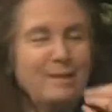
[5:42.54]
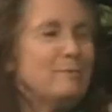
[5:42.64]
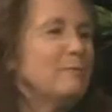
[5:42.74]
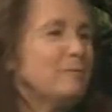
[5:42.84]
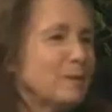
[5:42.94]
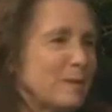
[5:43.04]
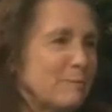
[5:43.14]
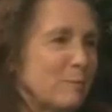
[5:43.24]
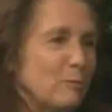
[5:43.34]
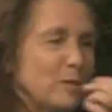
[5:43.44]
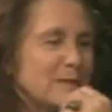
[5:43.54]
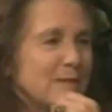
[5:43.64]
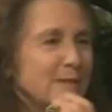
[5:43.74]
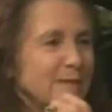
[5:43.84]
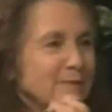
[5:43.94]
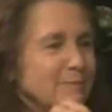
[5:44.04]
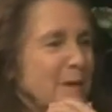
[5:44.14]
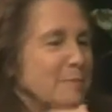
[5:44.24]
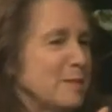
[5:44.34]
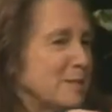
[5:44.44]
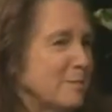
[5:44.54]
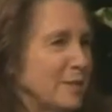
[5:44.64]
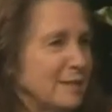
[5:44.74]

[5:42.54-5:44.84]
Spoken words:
For example, one song might be something